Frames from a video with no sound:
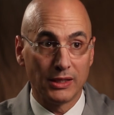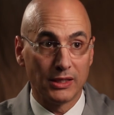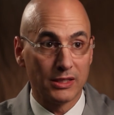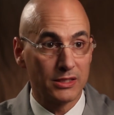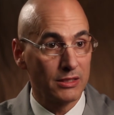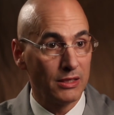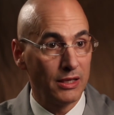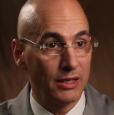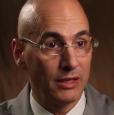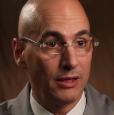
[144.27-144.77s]

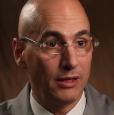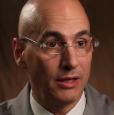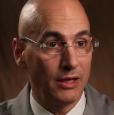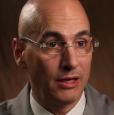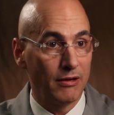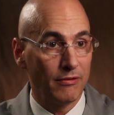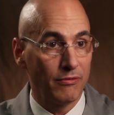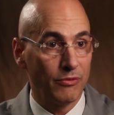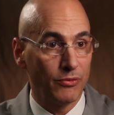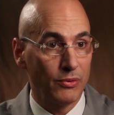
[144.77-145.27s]
less likely to
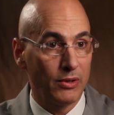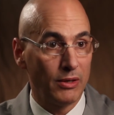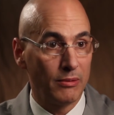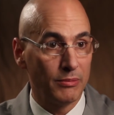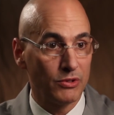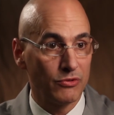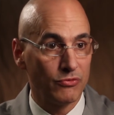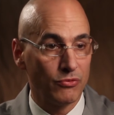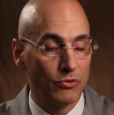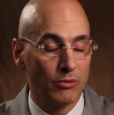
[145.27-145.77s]
have
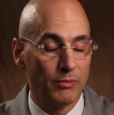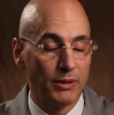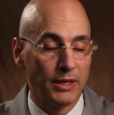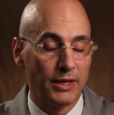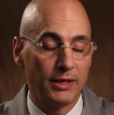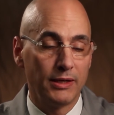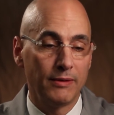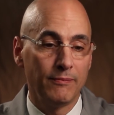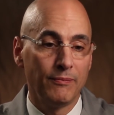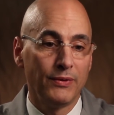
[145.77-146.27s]
thrombus form
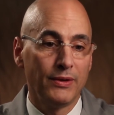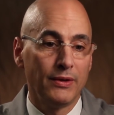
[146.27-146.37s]
on it.